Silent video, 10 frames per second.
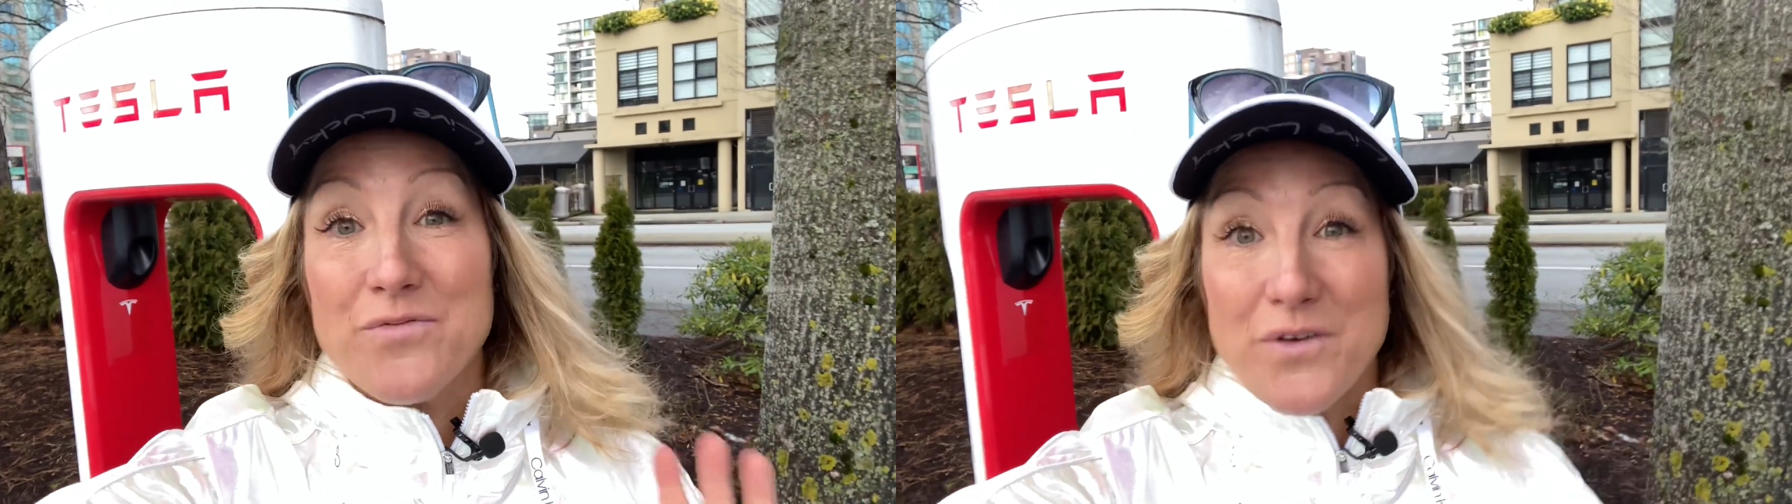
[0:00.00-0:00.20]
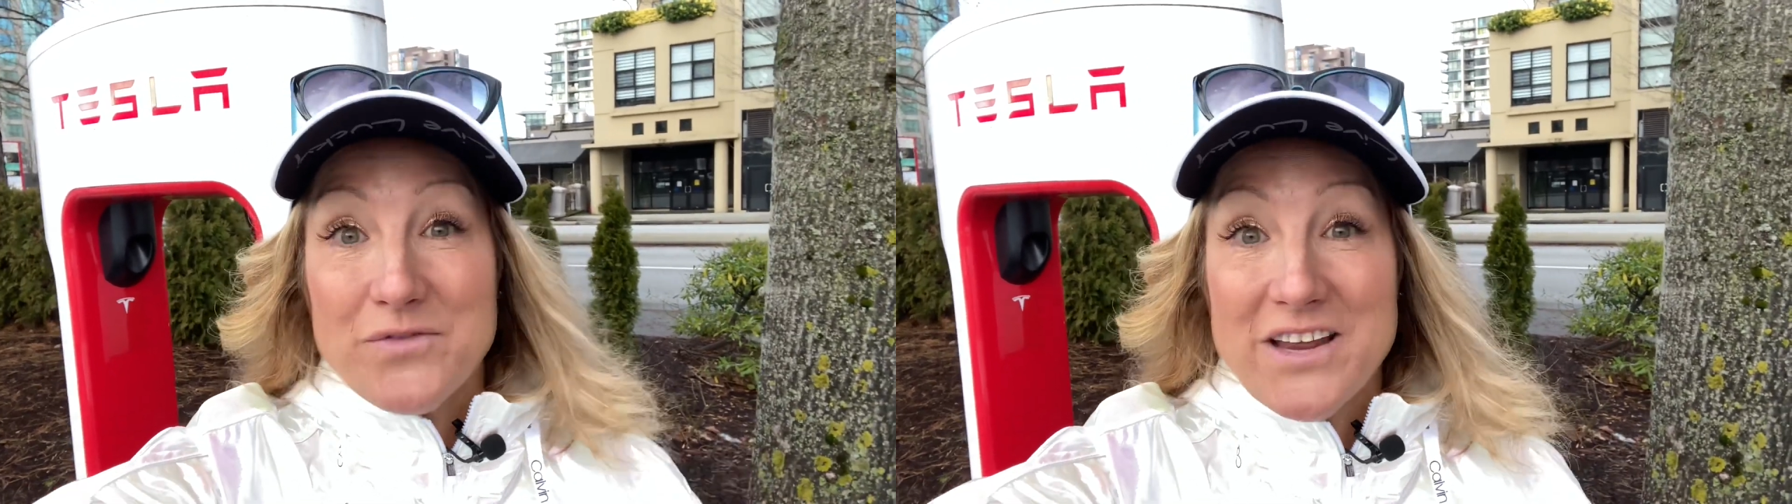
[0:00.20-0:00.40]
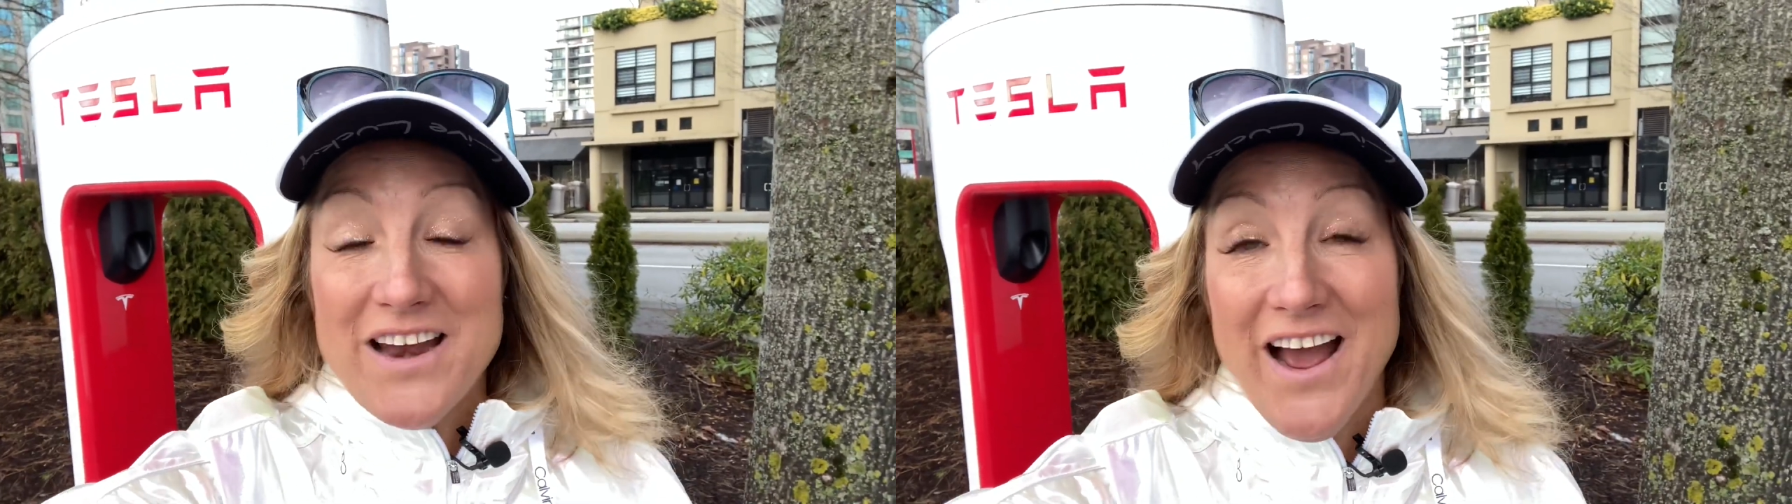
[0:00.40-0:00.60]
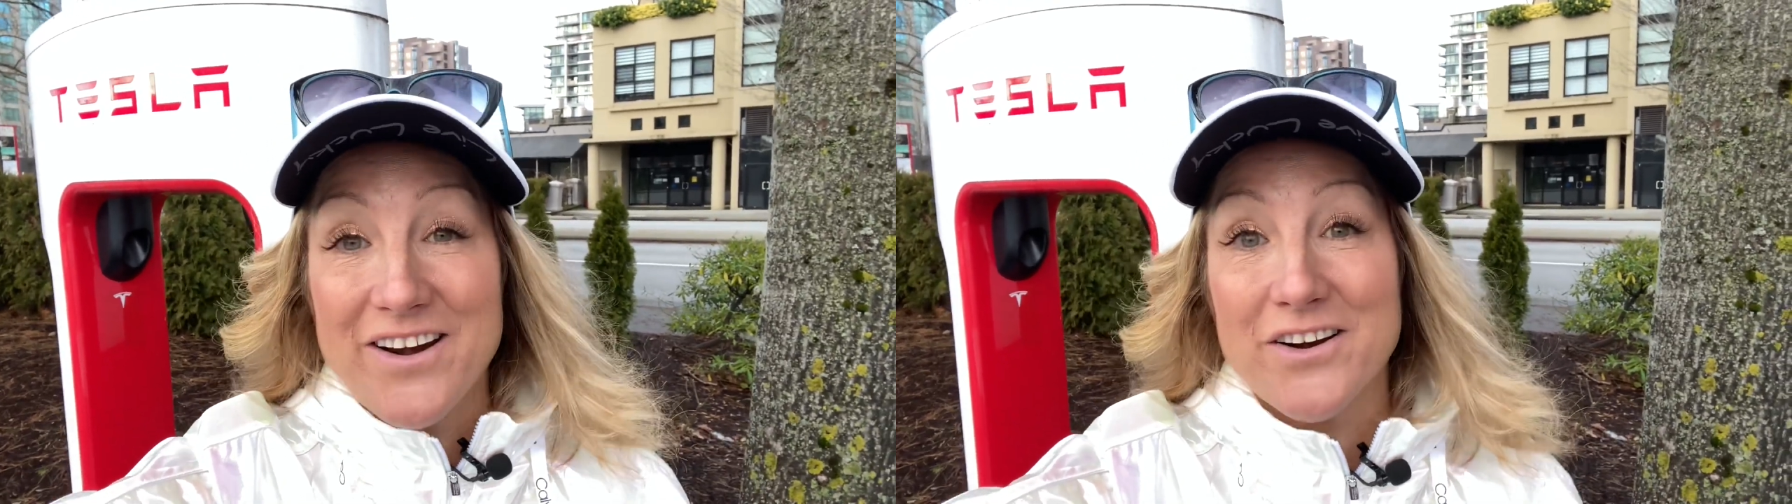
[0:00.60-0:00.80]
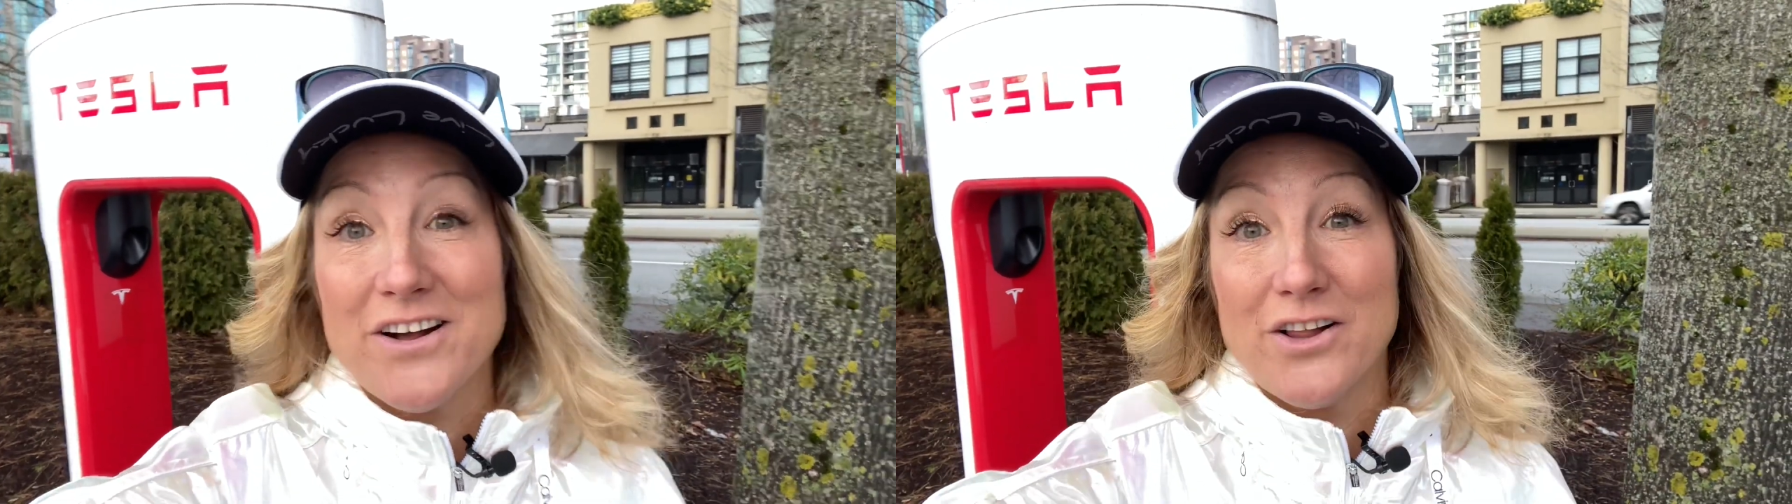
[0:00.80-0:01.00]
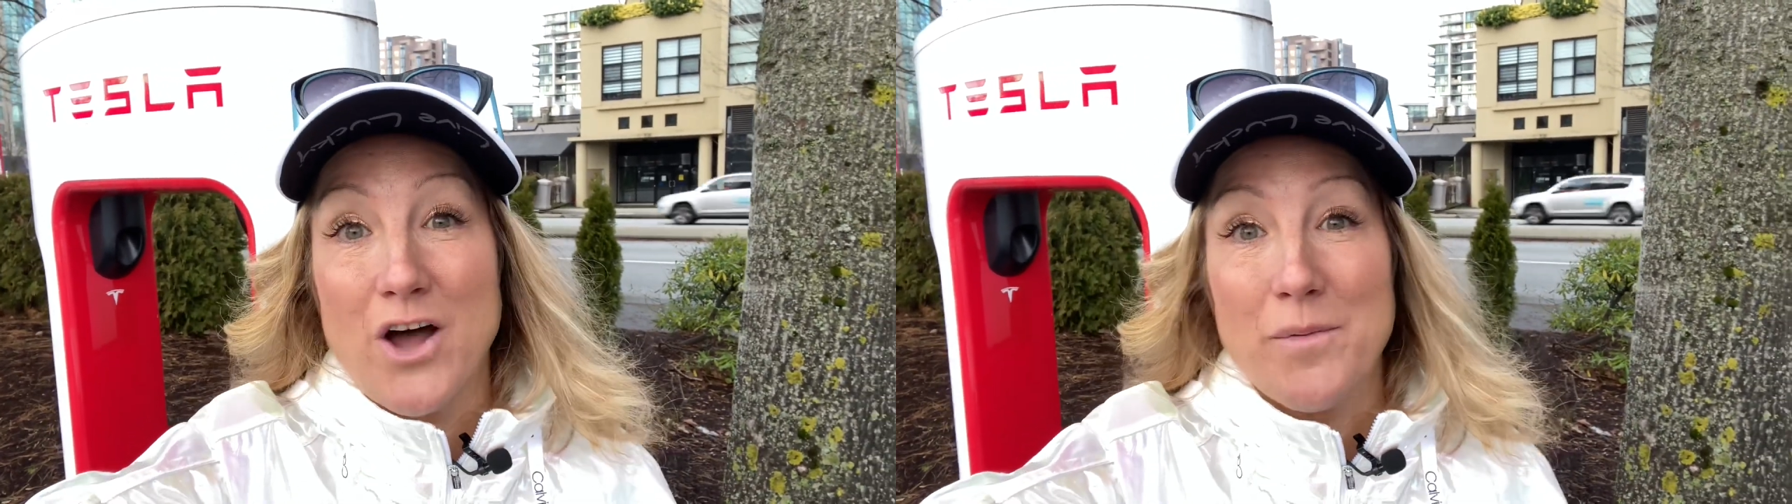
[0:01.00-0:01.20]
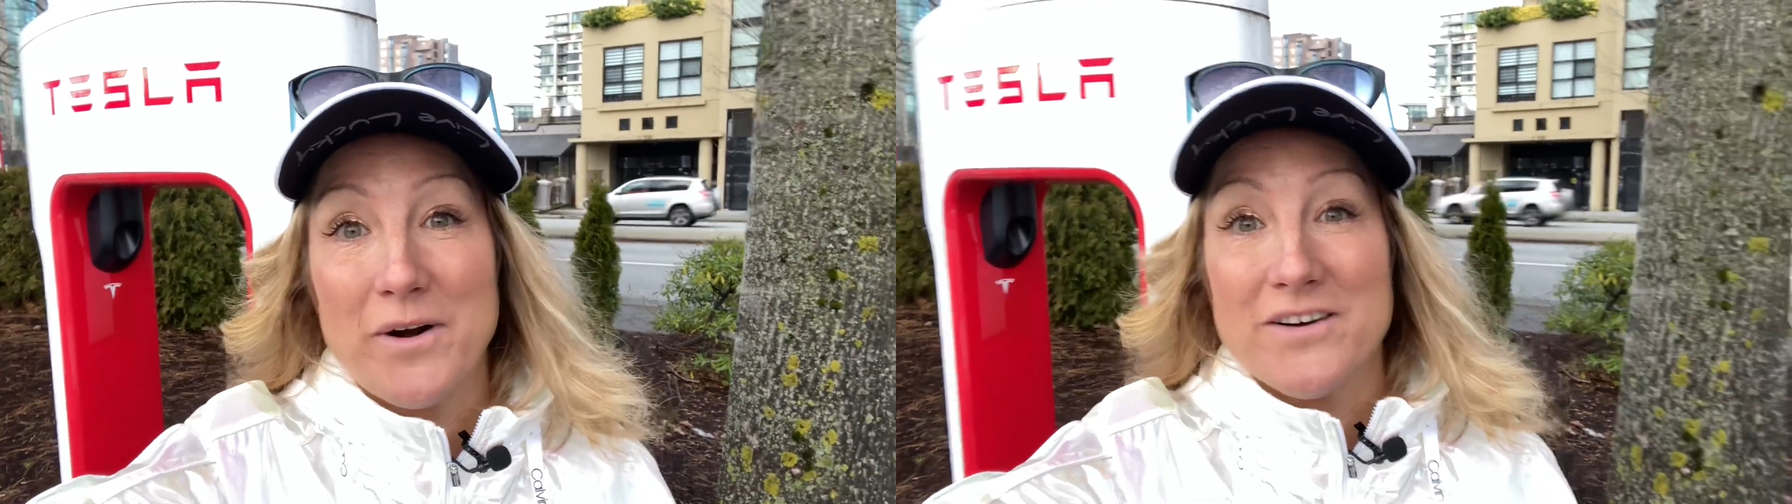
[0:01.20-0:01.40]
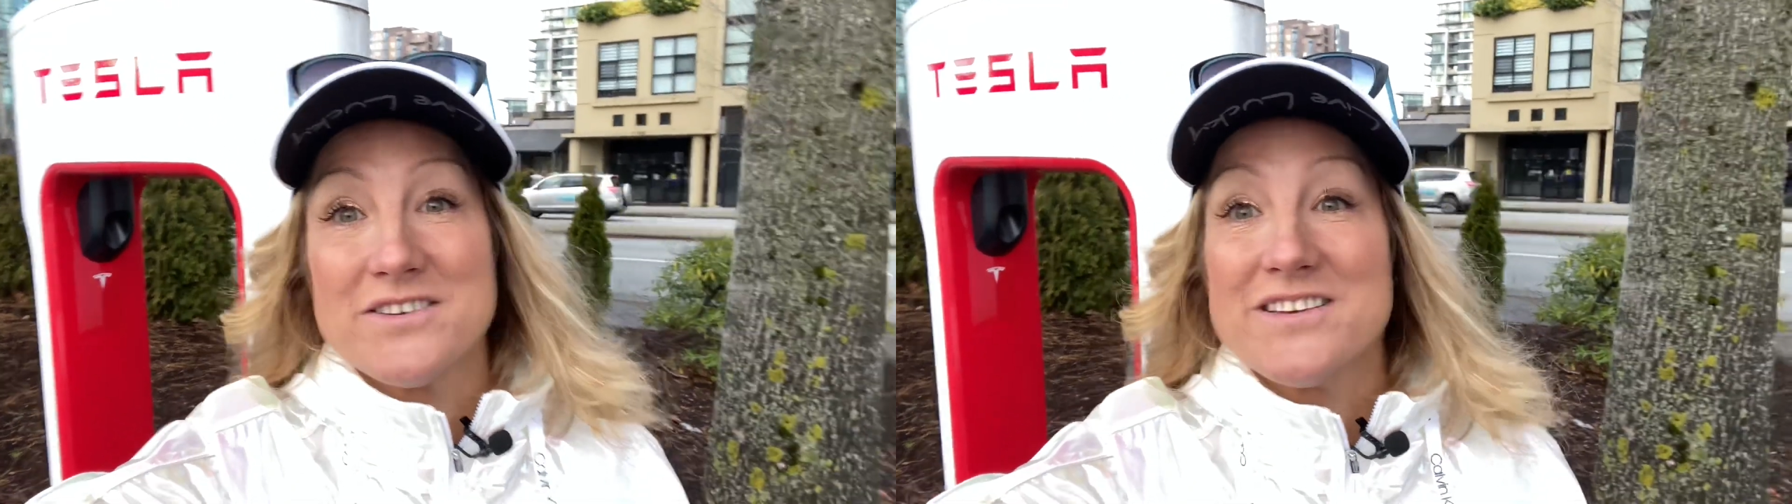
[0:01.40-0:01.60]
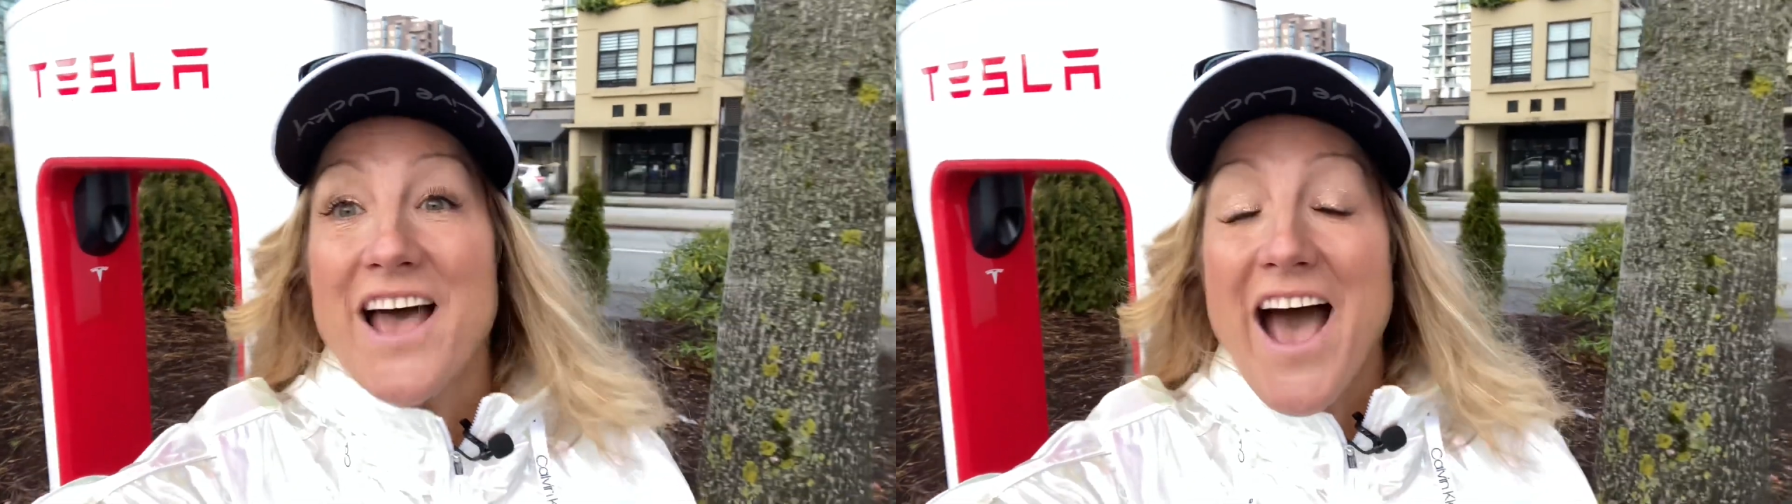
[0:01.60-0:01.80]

1,500 kilometers